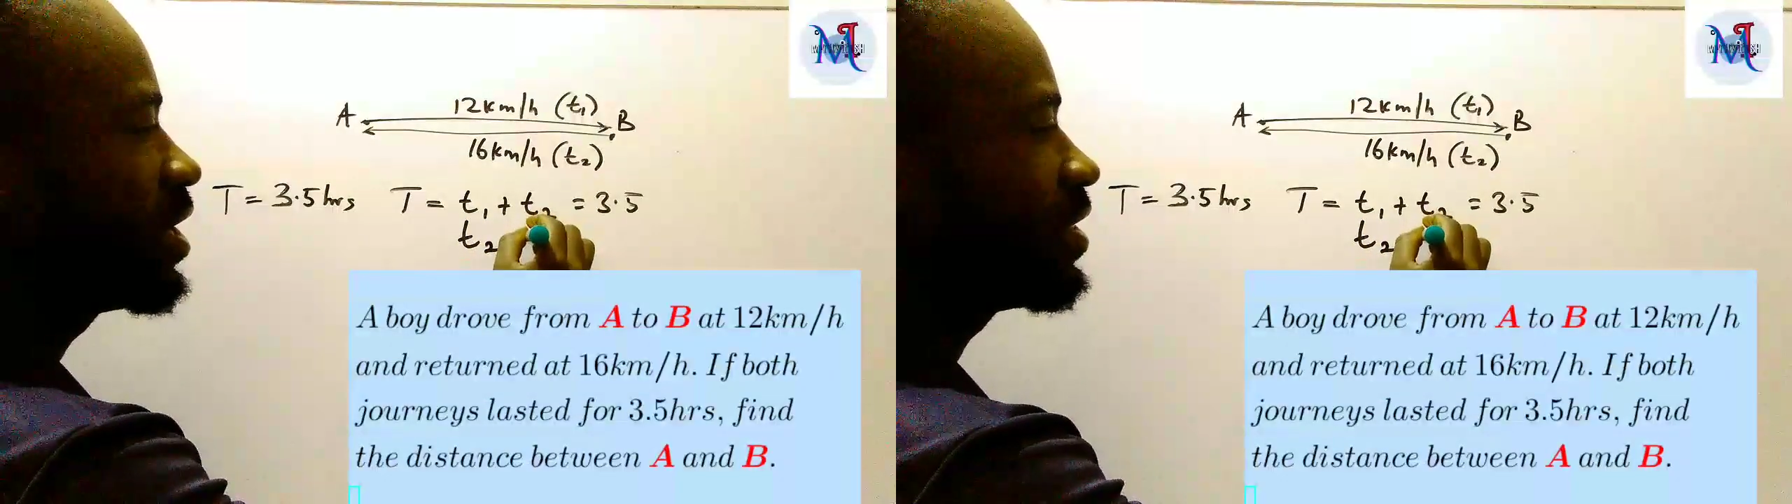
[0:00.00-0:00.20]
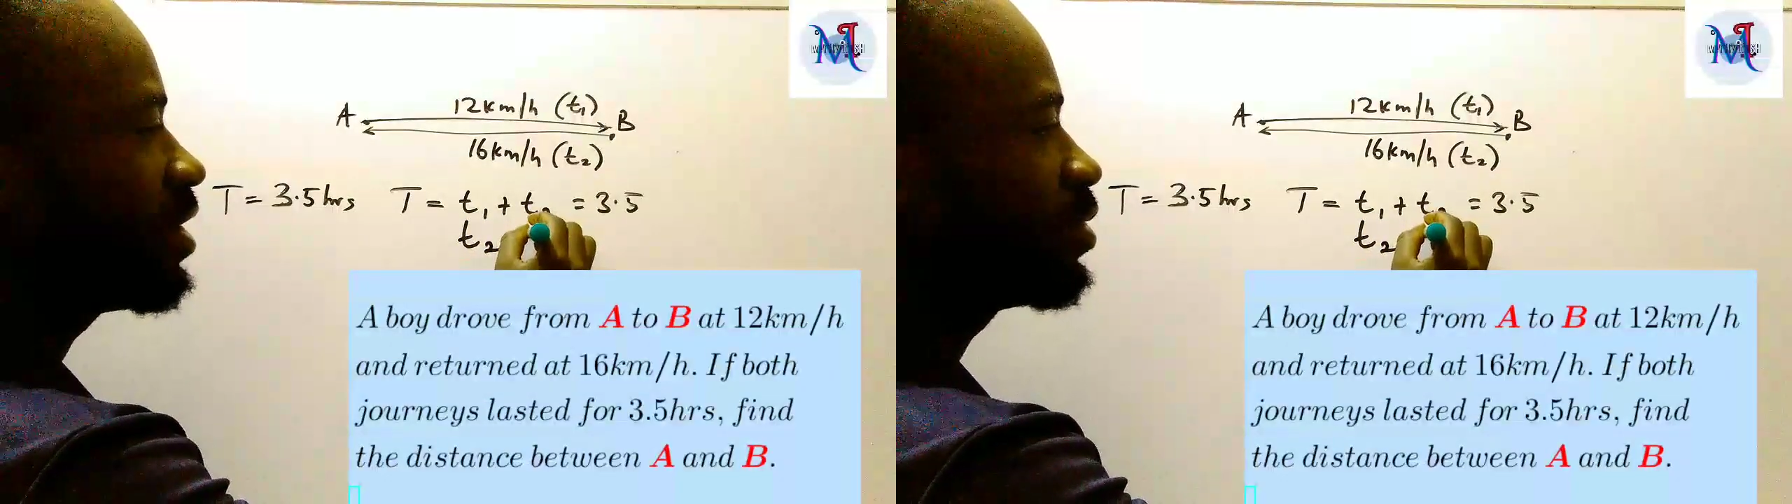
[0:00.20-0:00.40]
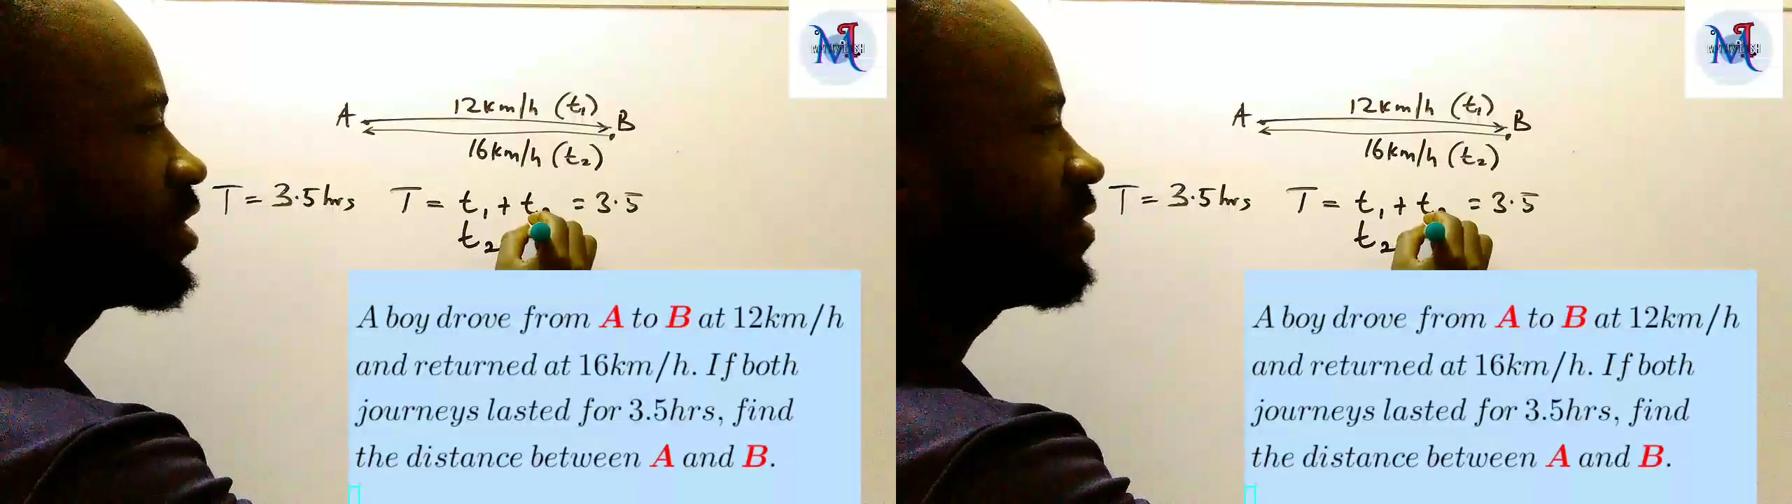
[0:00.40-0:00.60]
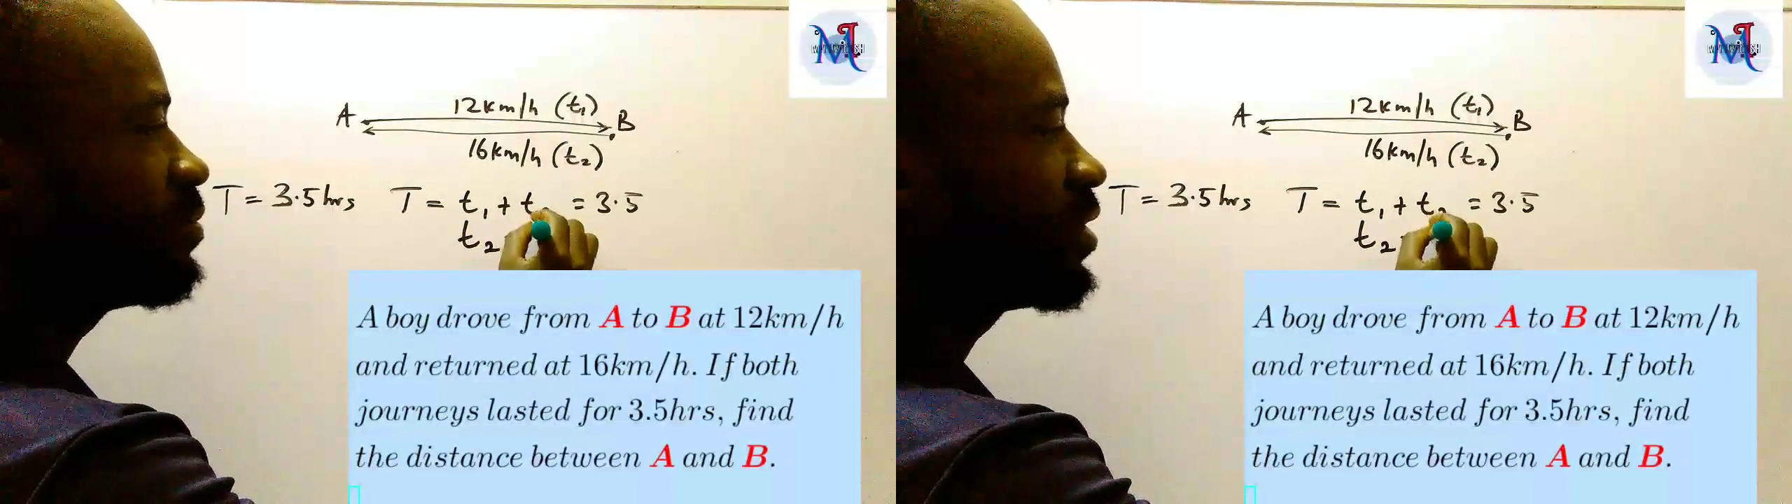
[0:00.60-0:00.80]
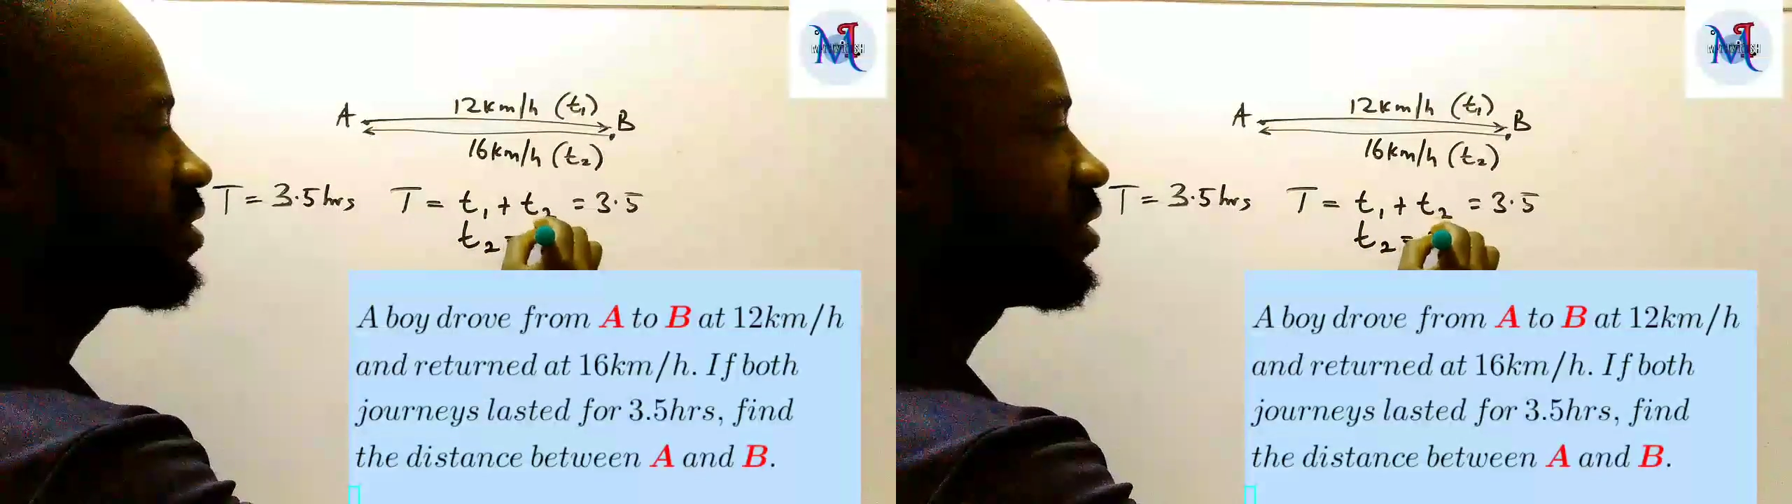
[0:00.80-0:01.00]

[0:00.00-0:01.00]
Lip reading: that will give me